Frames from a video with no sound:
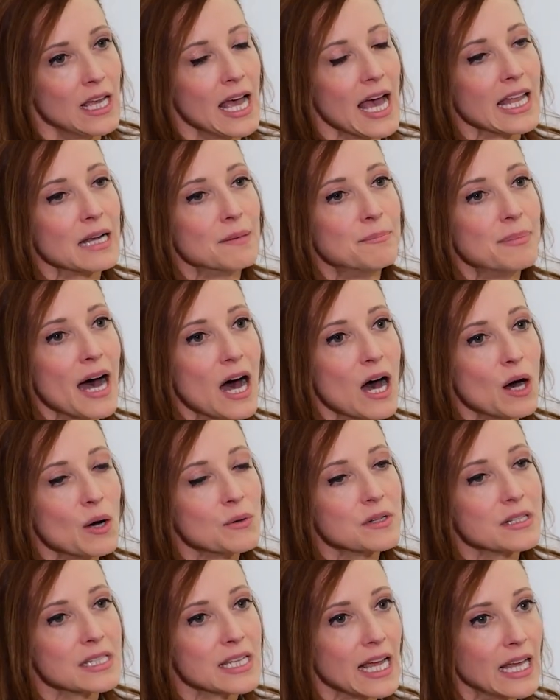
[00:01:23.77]
And
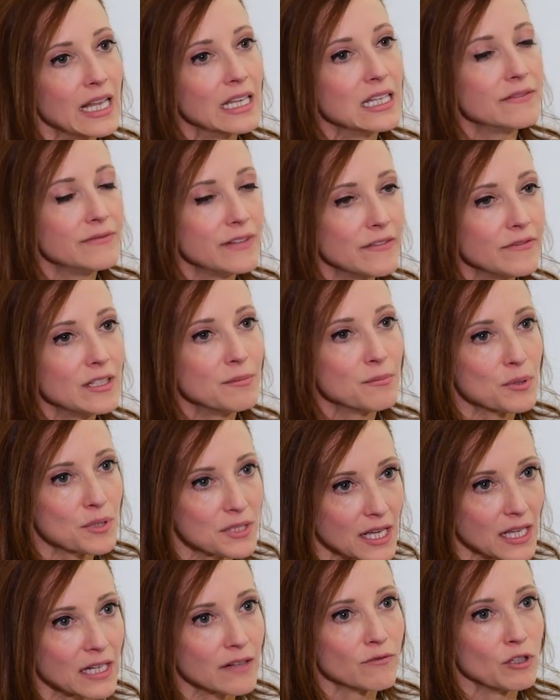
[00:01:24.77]
about 10 to
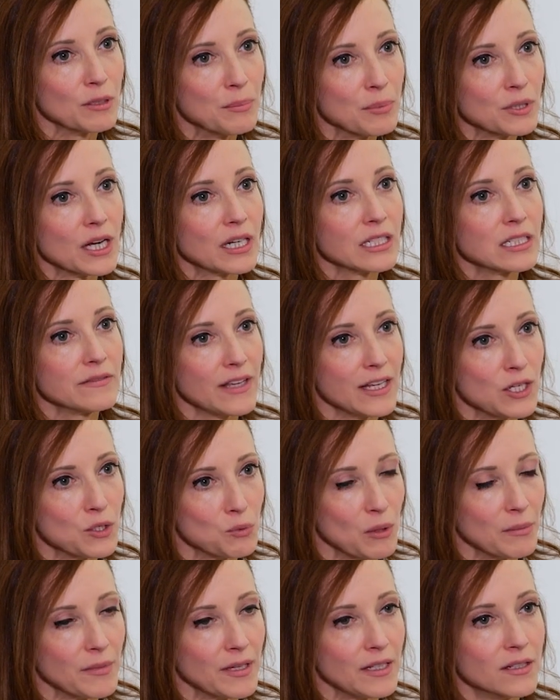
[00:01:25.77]
15% of reproductive age
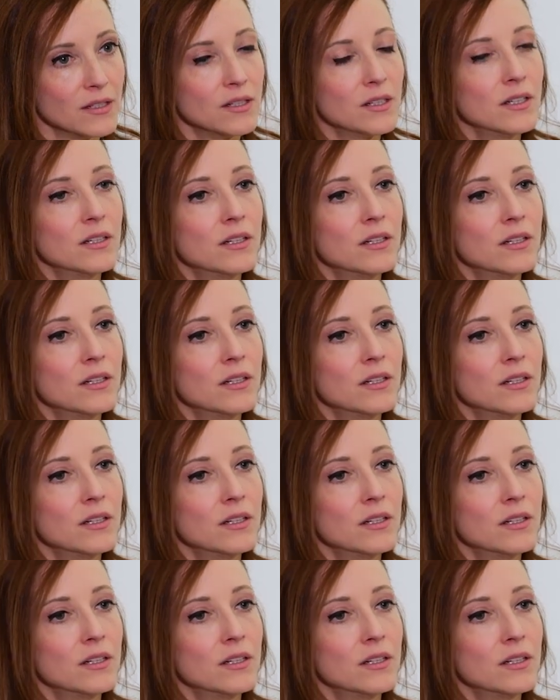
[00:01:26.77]
women